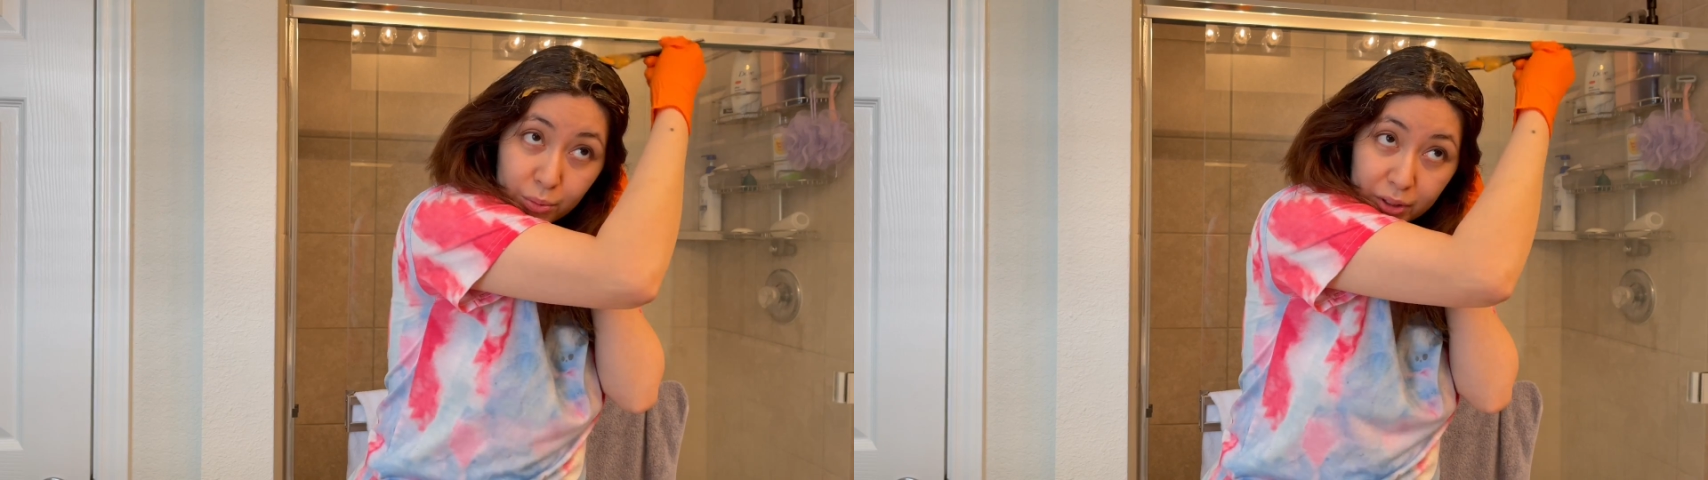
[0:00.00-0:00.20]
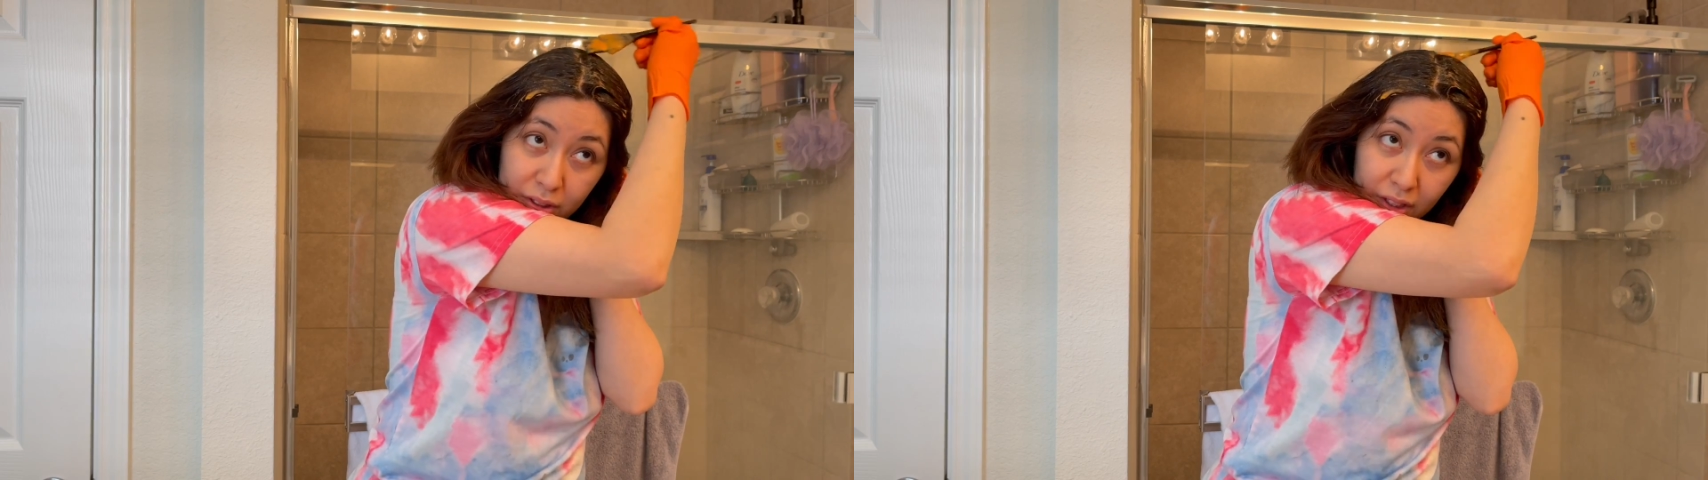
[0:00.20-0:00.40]

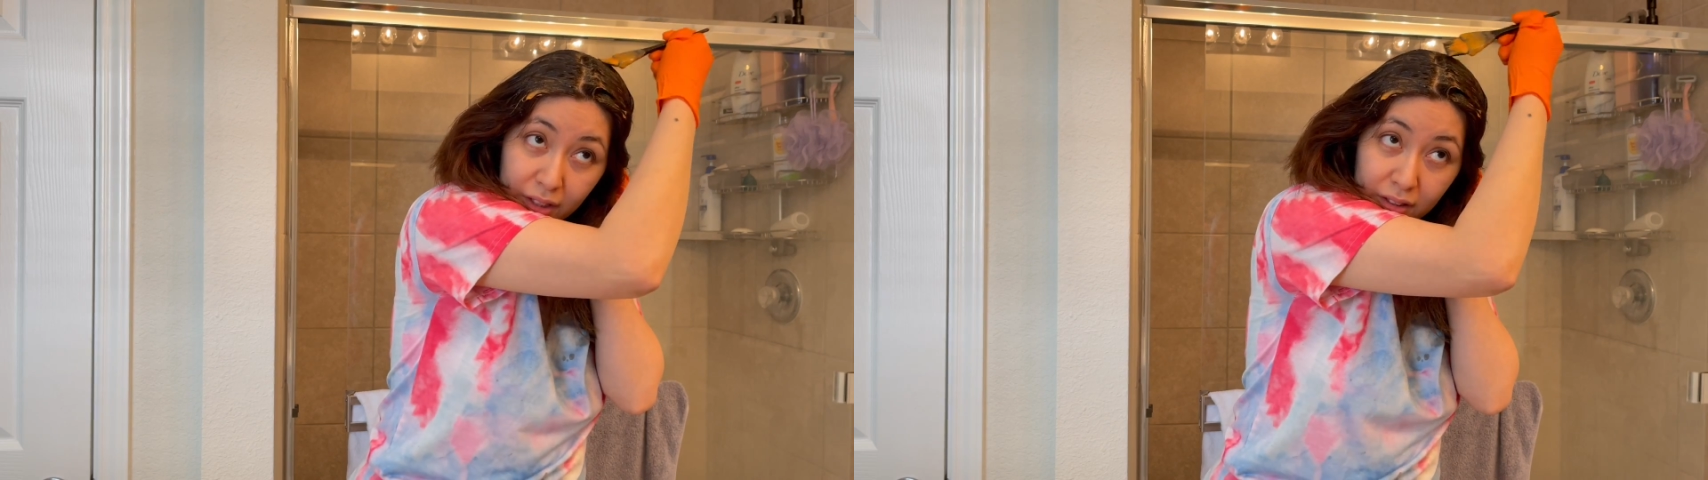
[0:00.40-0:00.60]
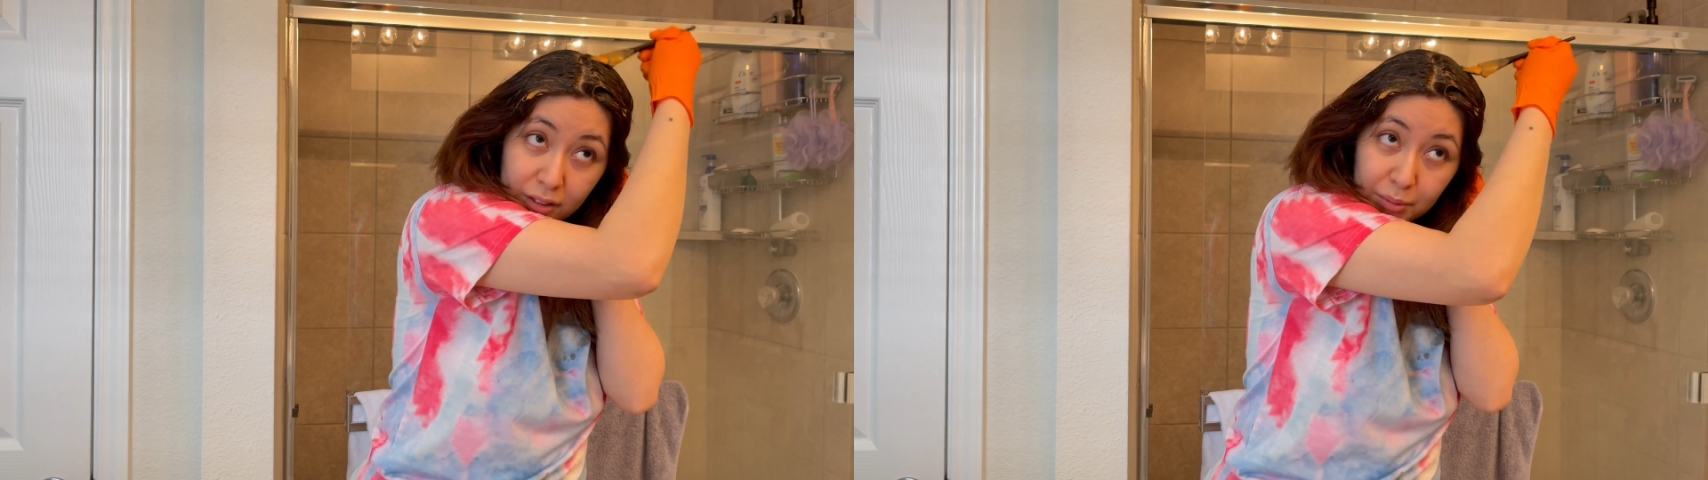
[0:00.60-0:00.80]
which is
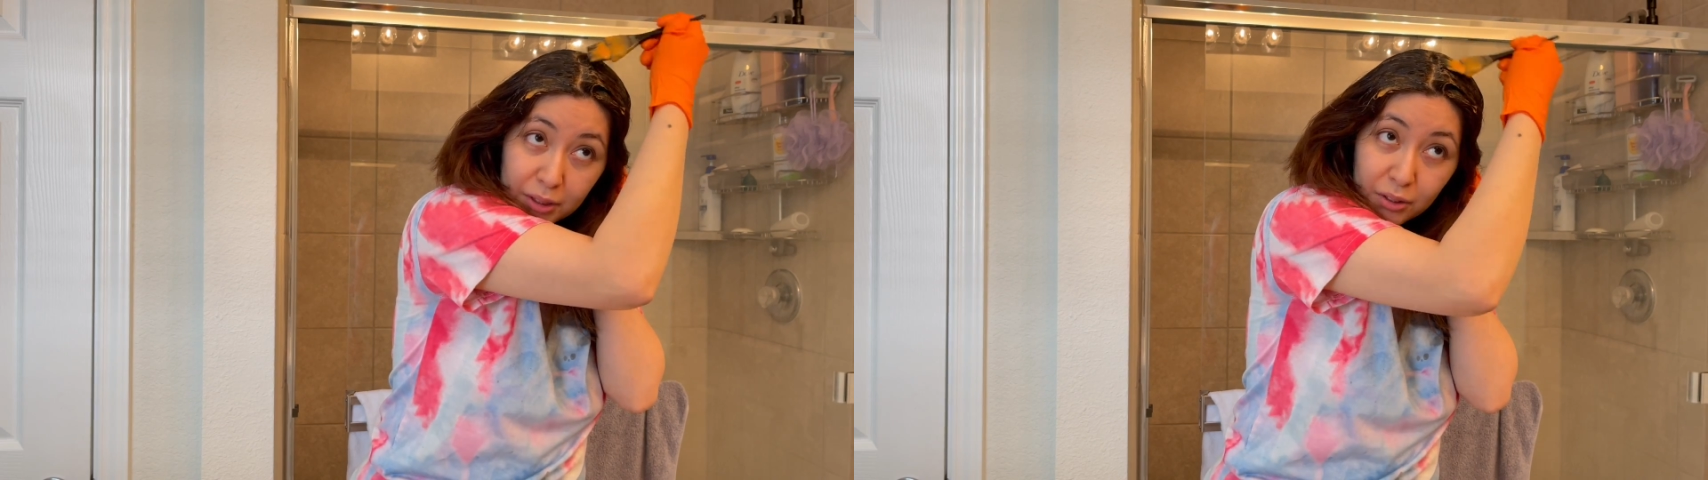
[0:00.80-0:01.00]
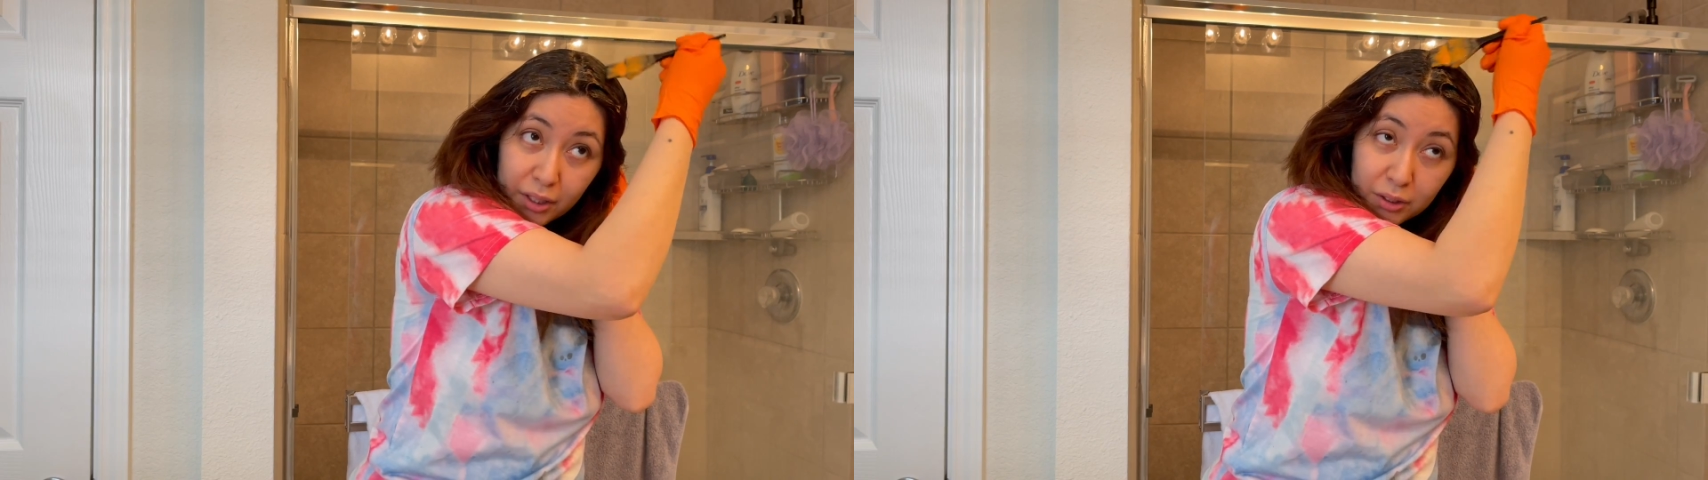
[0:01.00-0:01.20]
like
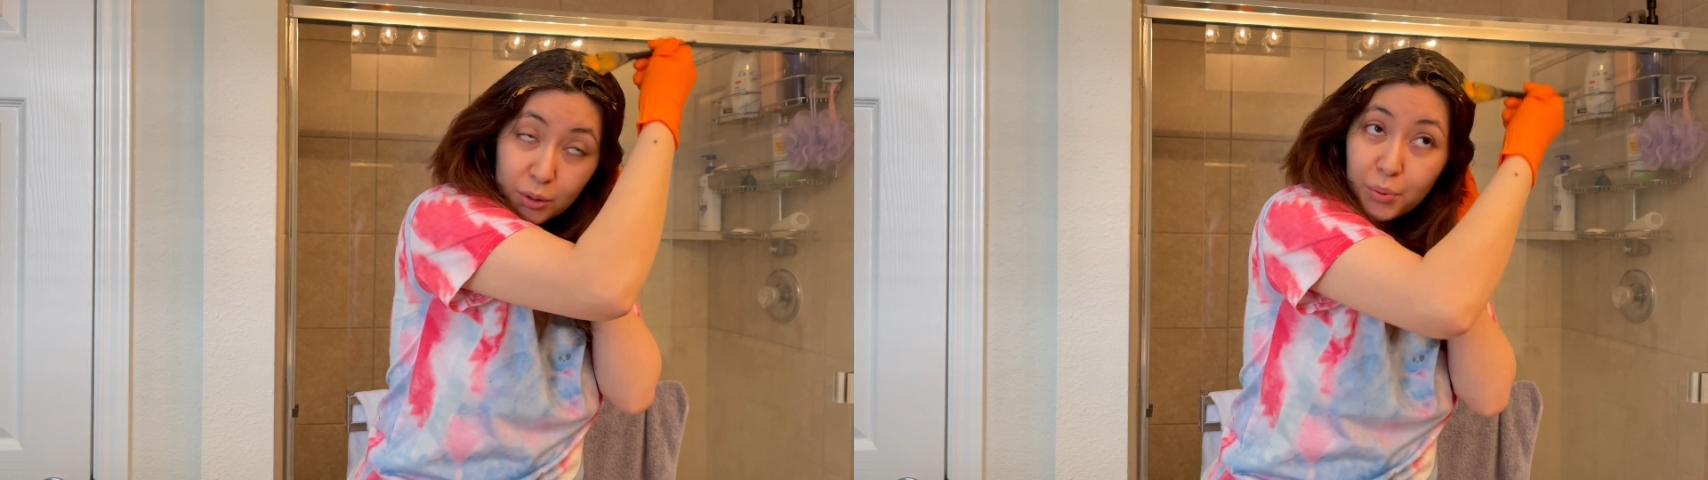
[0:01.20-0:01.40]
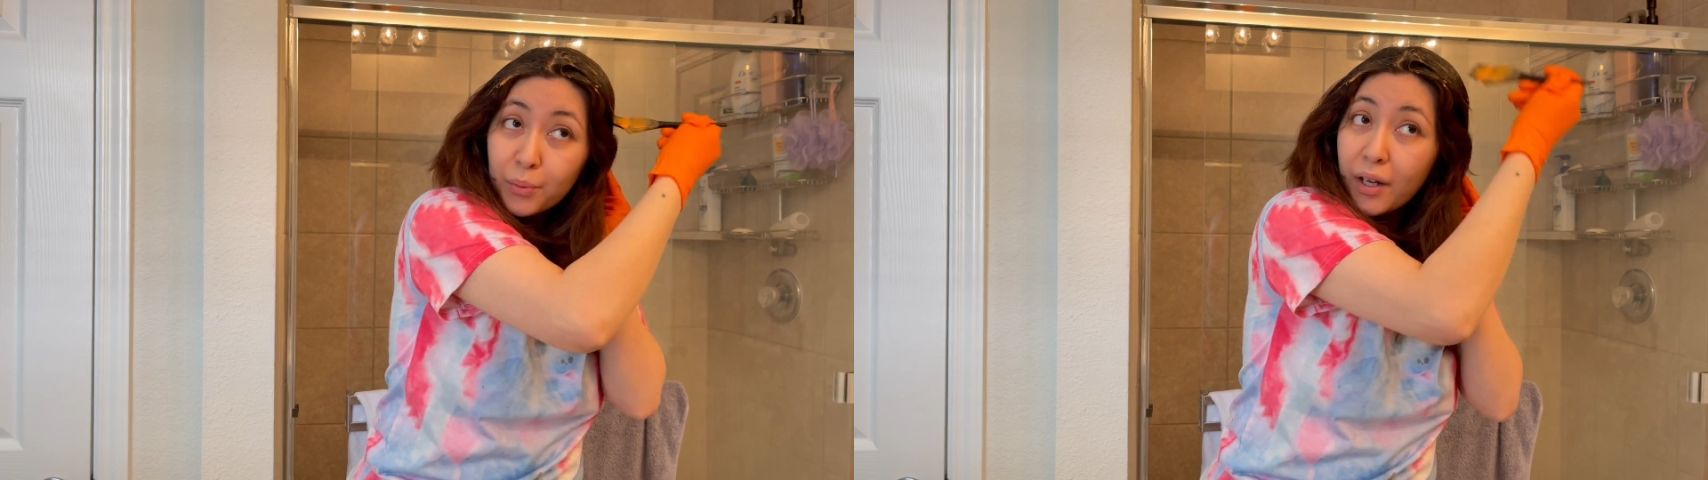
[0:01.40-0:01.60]
sometimes they're like
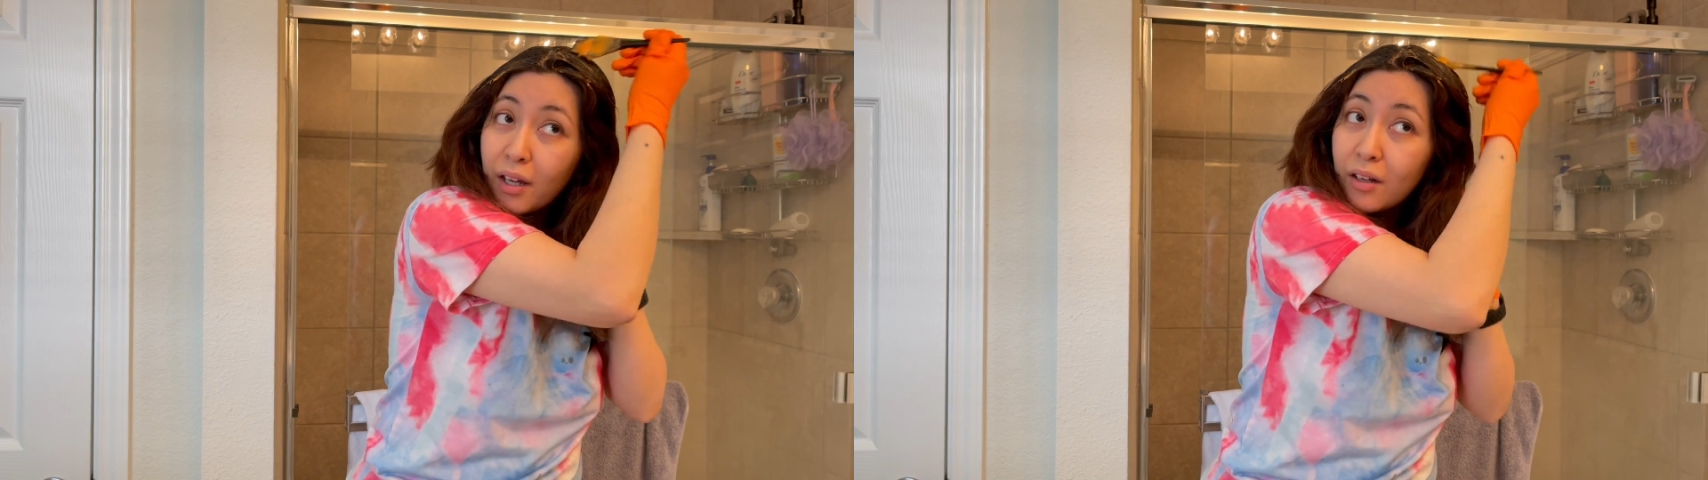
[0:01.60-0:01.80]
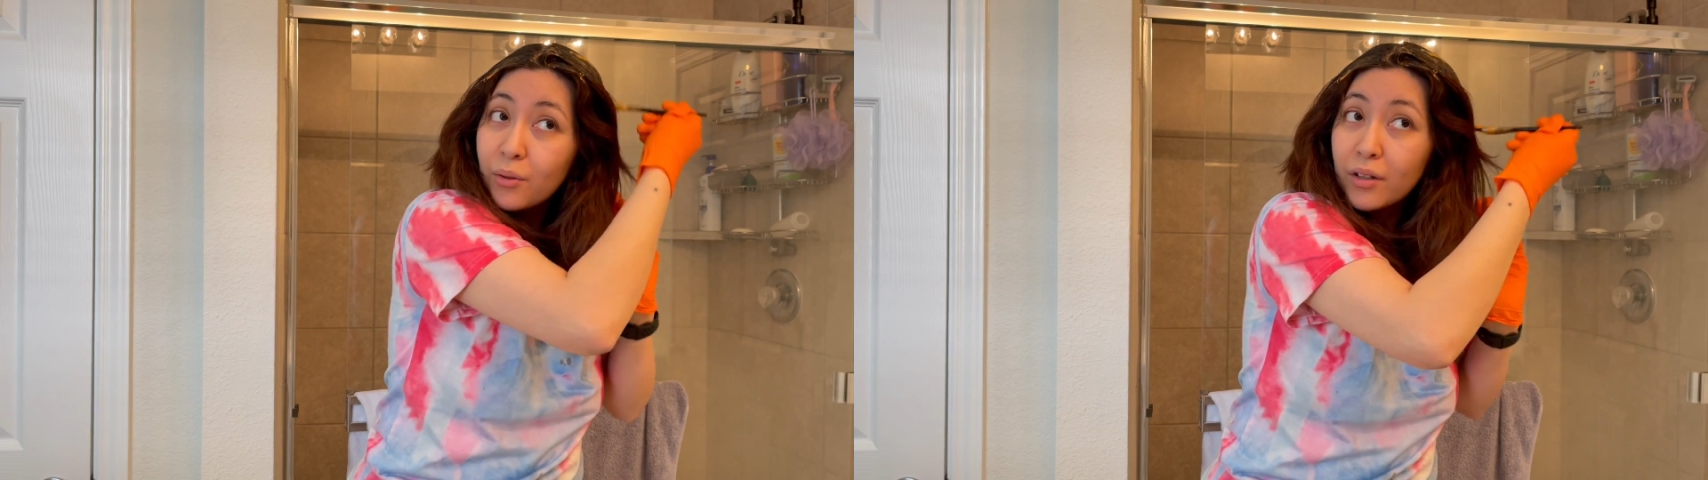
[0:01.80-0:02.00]
super
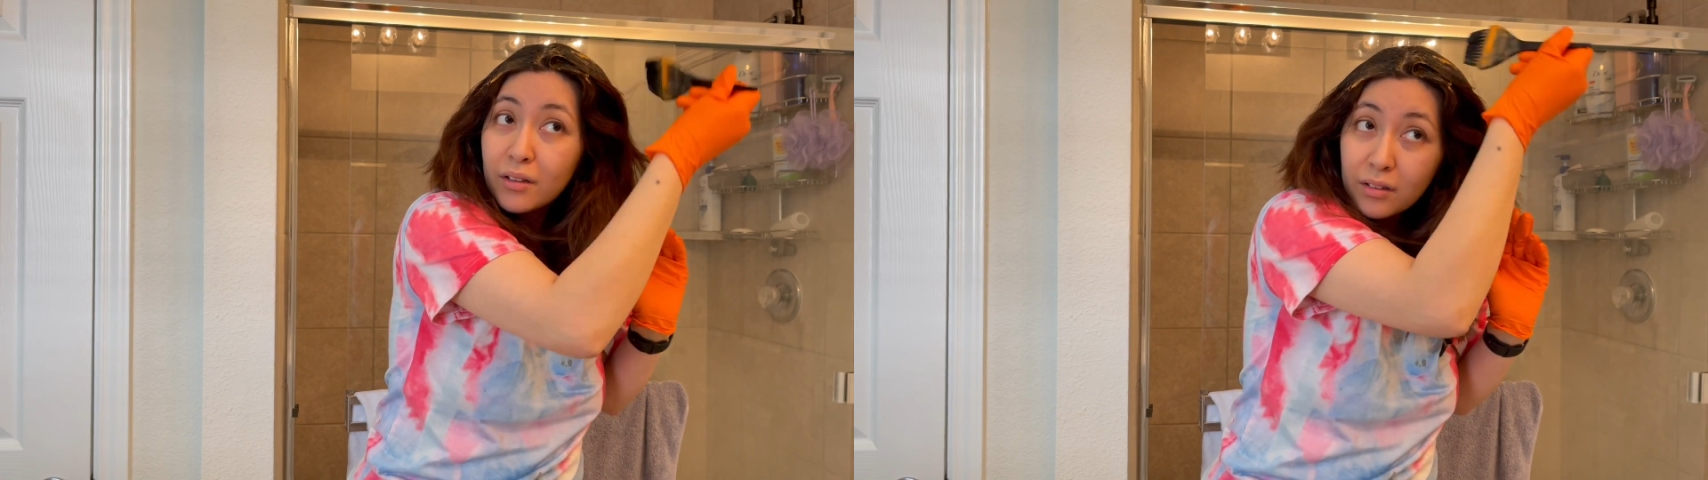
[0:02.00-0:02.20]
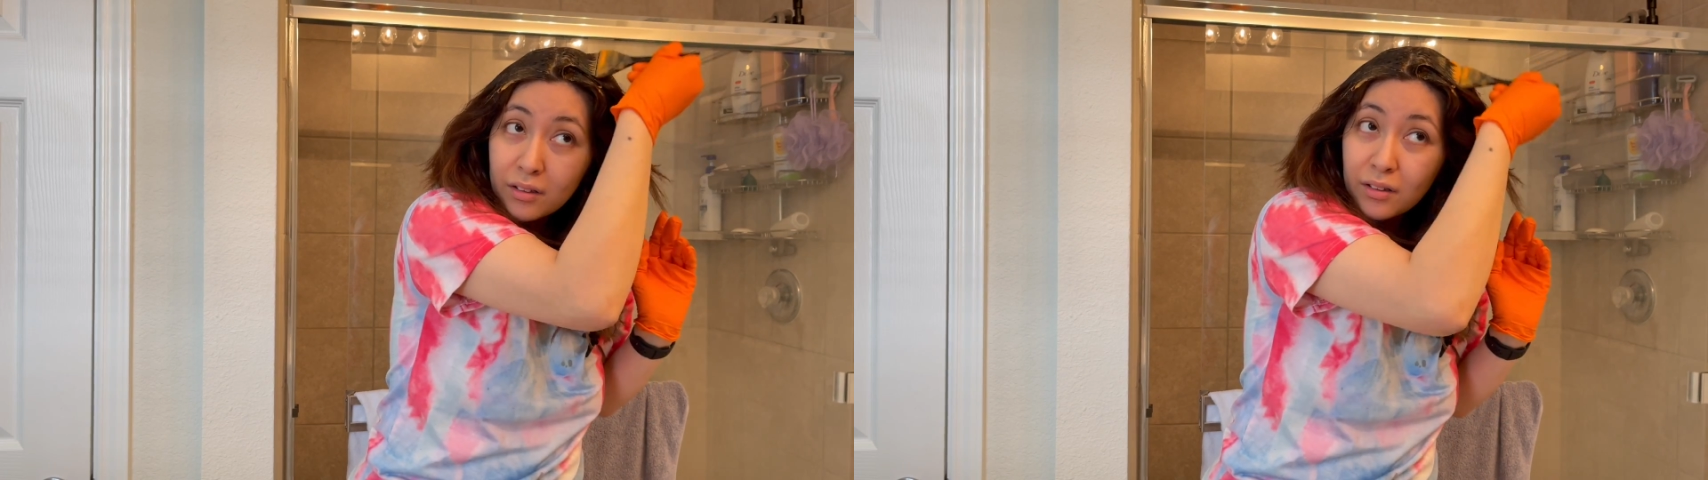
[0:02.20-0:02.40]
red or